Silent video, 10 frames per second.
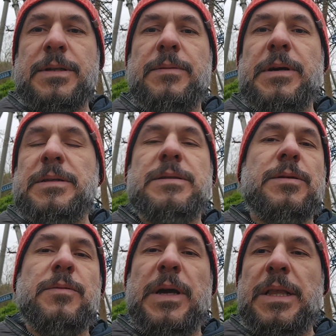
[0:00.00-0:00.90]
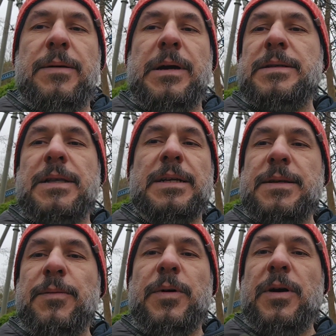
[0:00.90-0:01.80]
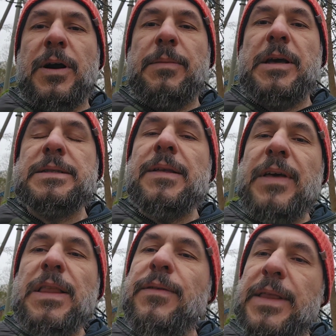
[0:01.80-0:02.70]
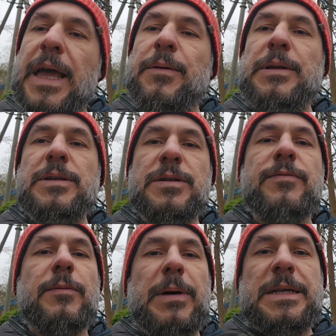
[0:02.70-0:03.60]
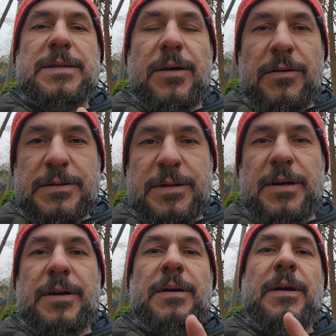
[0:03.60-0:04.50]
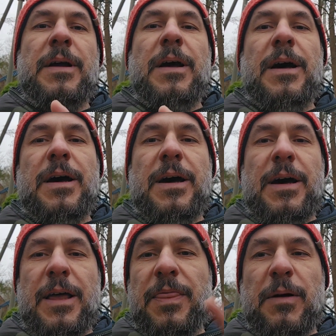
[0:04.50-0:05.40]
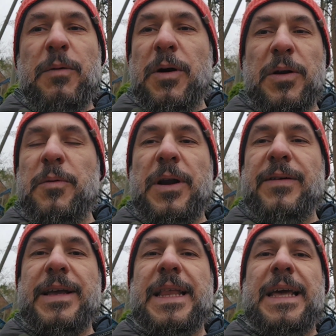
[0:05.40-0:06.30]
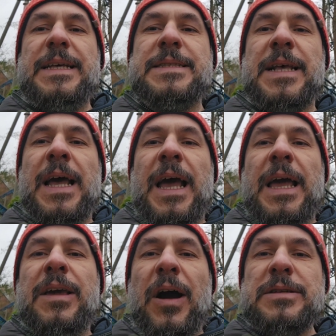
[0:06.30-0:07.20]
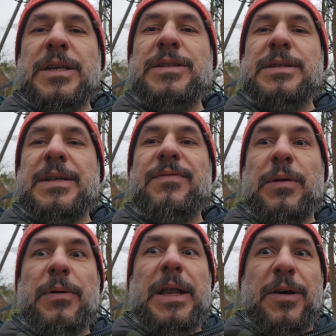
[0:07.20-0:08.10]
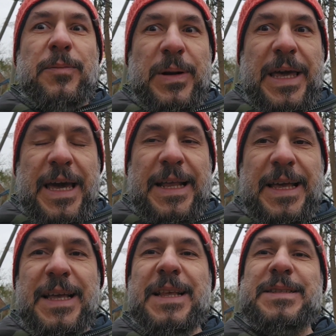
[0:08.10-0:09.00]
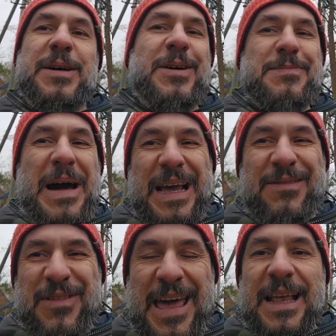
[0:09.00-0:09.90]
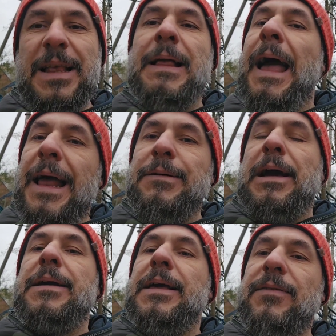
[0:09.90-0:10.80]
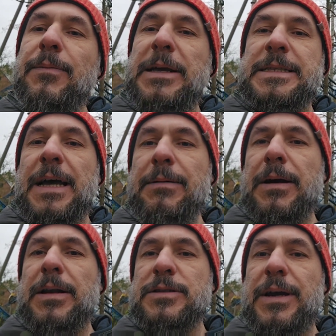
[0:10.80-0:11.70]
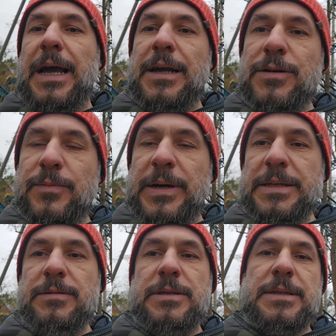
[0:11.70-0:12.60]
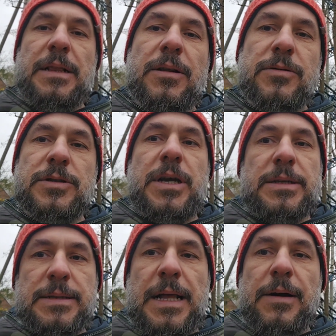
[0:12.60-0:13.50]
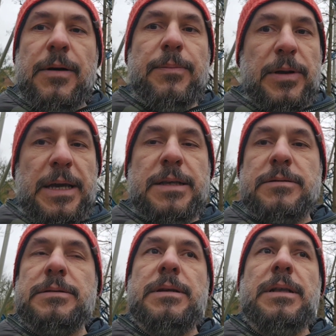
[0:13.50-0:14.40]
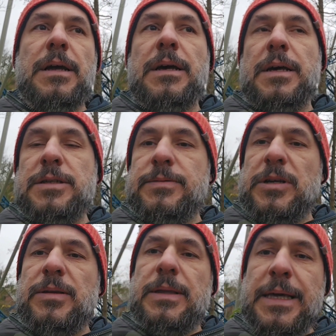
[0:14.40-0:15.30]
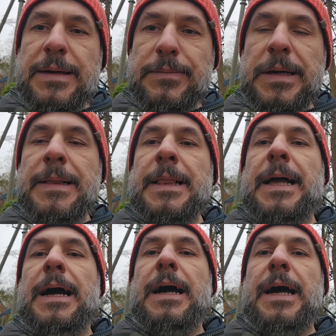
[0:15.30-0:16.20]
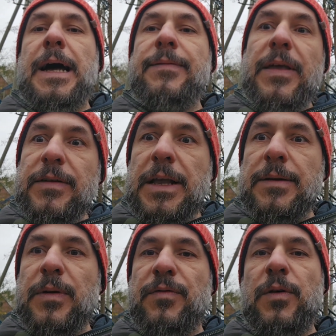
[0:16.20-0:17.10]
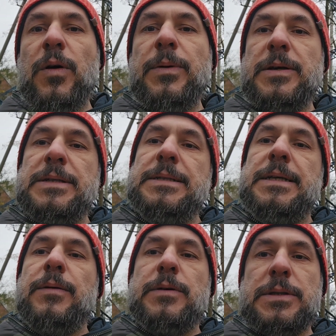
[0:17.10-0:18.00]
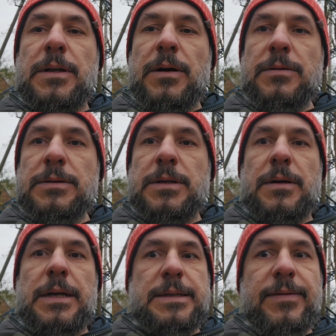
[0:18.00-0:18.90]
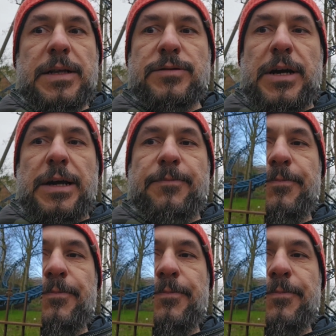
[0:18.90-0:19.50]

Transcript: because it's too windy, because it doesn't work, because at the end of the day, when you do the best coaster in the world or whatever it is, you're actually doing something really complicated, so it might fail. Anyway, in the meantime, I'm gonna try Anubis, which is a launch gas flower, pretty interesting, Egyptian theme. Never done it before because last year it was closed, so let's give it a try.